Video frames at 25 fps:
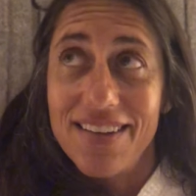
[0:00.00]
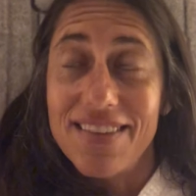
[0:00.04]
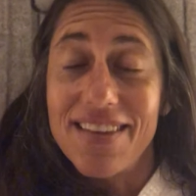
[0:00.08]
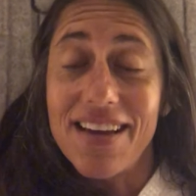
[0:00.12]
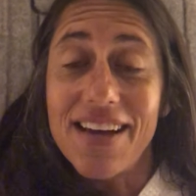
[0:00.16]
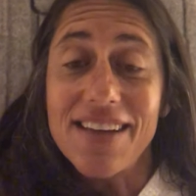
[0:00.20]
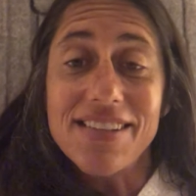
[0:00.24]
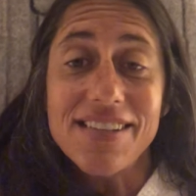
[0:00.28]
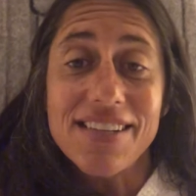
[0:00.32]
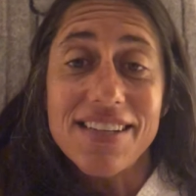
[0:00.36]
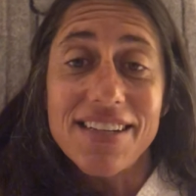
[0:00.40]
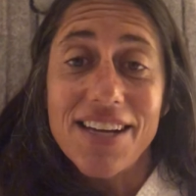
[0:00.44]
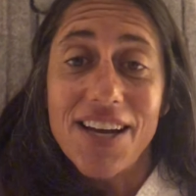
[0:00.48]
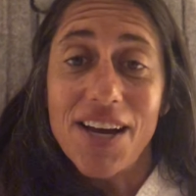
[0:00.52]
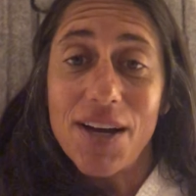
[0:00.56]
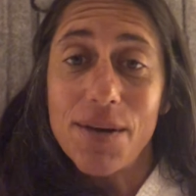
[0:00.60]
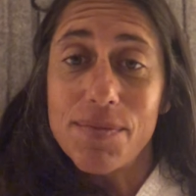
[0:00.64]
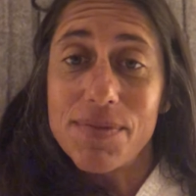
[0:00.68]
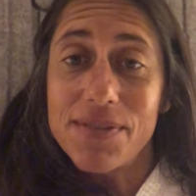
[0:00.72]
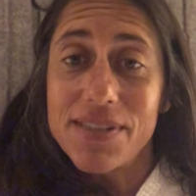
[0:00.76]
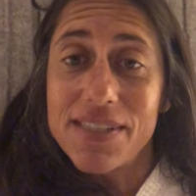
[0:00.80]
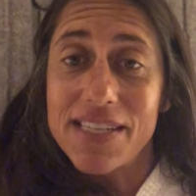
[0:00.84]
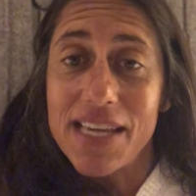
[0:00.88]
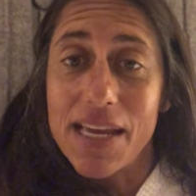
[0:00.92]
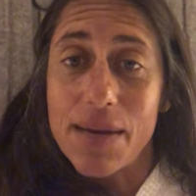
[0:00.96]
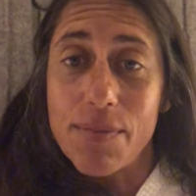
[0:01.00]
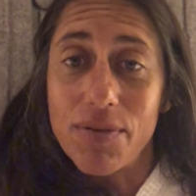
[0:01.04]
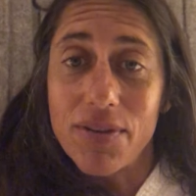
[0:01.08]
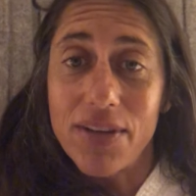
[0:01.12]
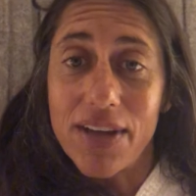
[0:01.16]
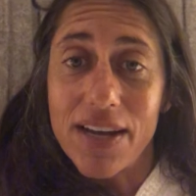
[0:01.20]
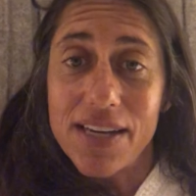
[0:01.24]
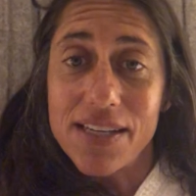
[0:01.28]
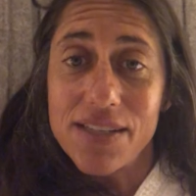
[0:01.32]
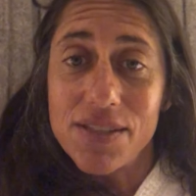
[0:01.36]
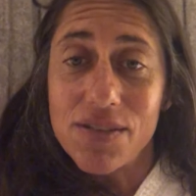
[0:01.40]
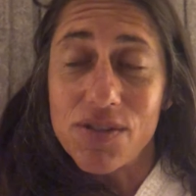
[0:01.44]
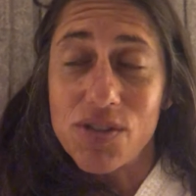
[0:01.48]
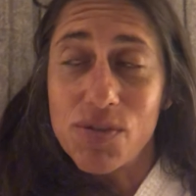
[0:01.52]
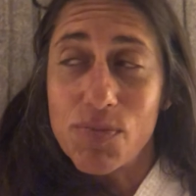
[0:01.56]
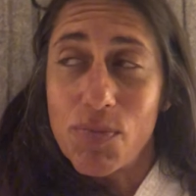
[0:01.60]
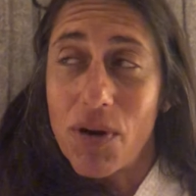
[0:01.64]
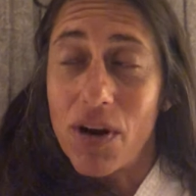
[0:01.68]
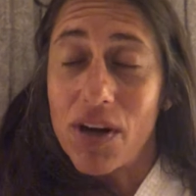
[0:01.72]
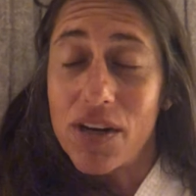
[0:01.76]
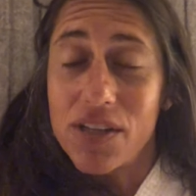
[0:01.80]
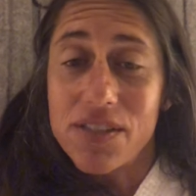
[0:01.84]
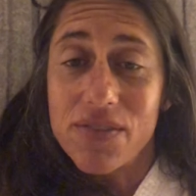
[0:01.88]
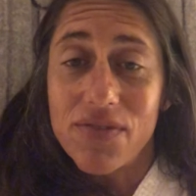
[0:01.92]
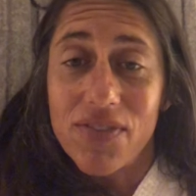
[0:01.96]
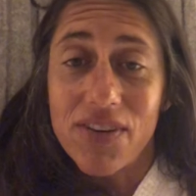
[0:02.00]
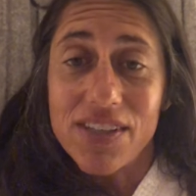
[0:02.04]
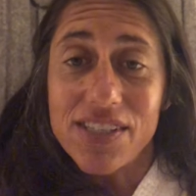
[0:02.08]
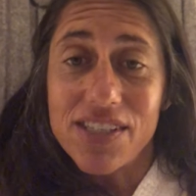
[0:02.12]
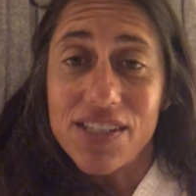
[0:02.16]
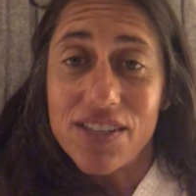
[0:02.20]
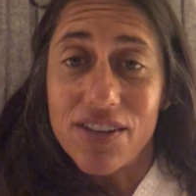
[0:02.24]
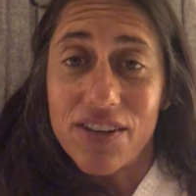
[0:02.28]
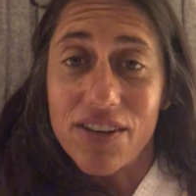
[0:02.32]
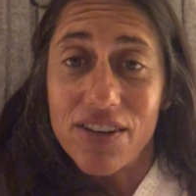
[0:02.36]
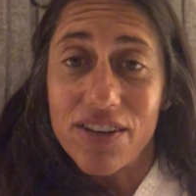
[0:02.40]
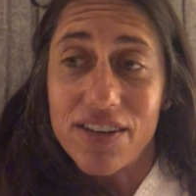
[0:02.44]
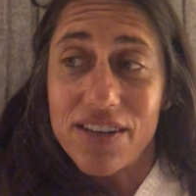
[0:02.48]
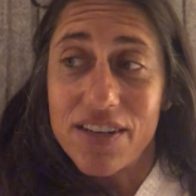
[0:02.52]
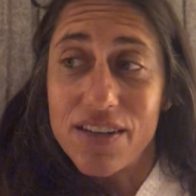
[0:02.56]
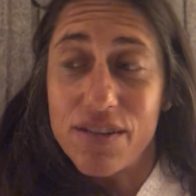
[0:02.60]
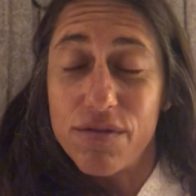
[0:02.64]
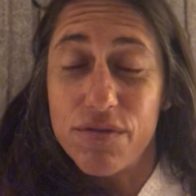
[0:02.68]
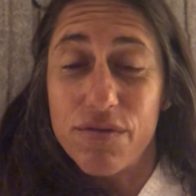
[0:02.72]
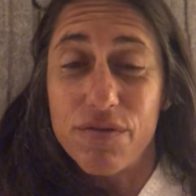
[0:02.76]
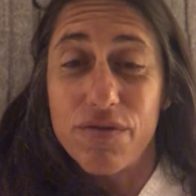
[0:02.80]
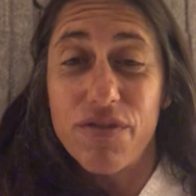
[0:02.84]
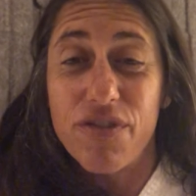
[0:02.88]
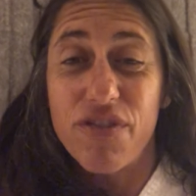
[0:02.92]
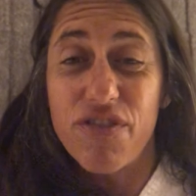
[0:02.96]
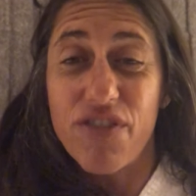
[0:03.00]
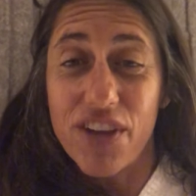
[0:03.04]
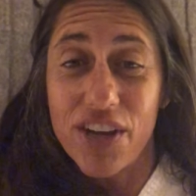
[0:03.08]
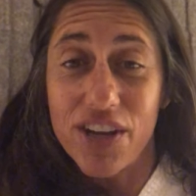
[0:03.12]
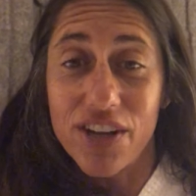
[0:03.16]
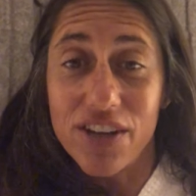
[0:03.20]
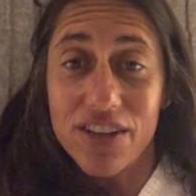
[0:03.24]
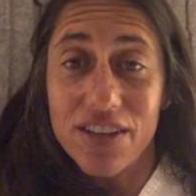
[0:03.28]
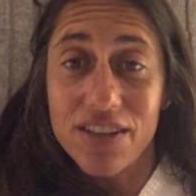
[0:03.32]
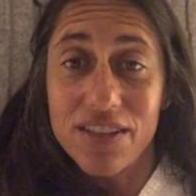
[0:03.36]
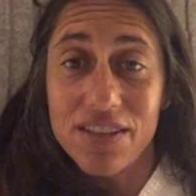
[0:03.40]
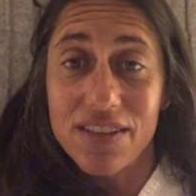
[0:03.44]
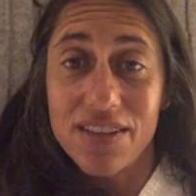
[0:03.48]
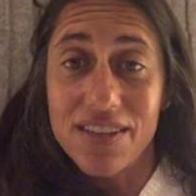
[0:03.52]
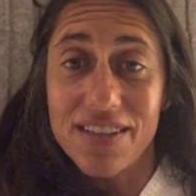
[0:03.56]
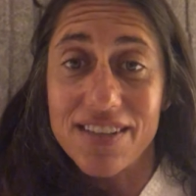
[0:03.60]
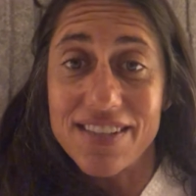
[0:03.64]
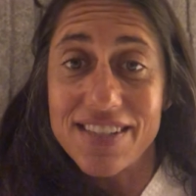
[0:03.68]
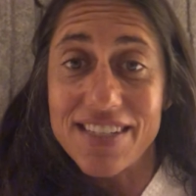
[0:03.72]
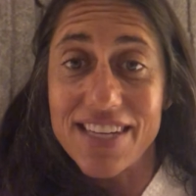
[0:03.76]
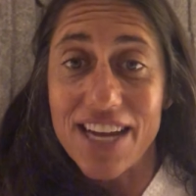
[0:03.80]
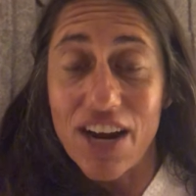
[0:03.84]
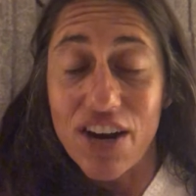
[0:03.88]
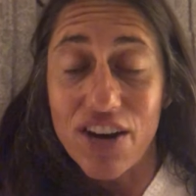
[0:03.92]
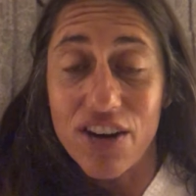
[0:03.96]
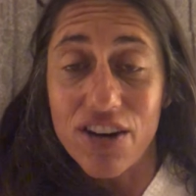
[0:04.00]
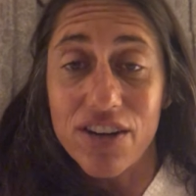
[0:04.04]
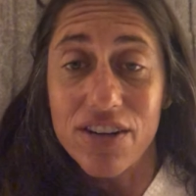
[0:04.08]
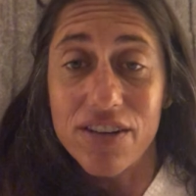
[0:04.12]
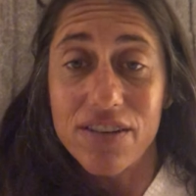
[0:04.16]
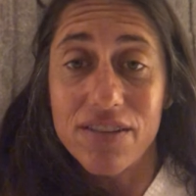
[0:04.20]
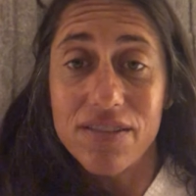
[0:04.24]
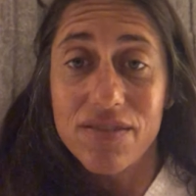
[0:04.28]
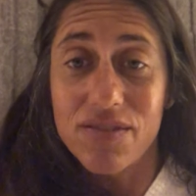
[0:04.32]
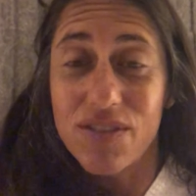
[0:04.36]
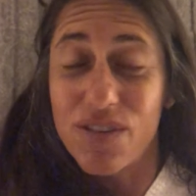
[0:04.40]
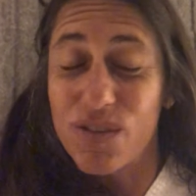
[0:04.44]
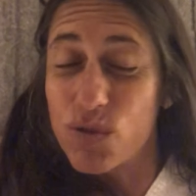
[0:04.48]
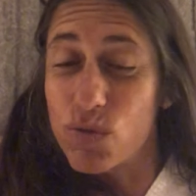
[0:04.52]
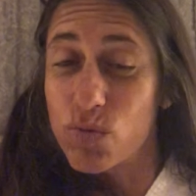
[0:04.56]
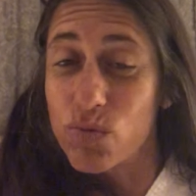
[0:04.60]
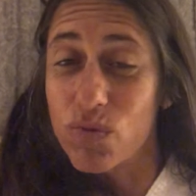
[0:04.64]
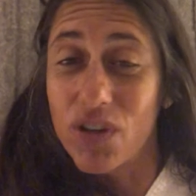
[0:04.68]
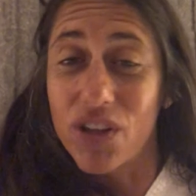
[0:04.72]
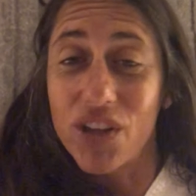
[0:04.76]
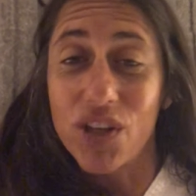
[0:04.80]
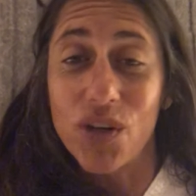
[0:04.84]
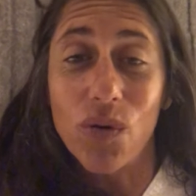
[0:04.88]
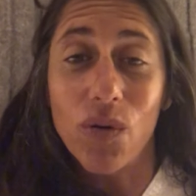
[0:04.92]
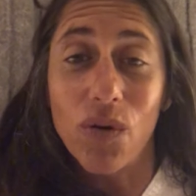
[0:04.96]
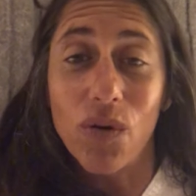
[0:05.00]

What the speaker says: that's going to help stabilize those parts of us that are in fear and terror, those really